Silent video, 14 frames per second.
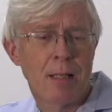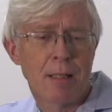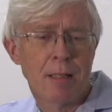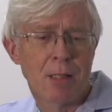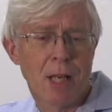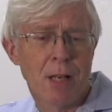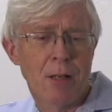
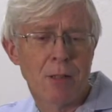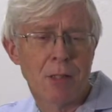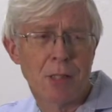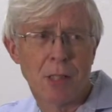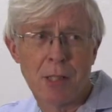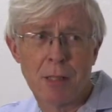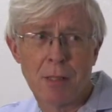
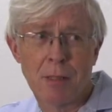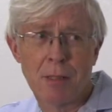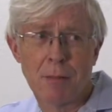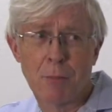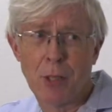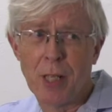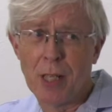Sounds
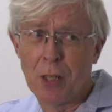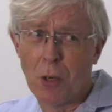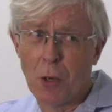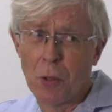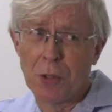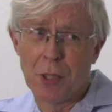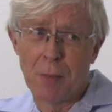pretty
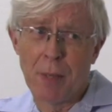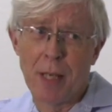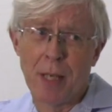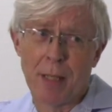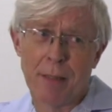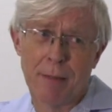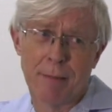cold to me.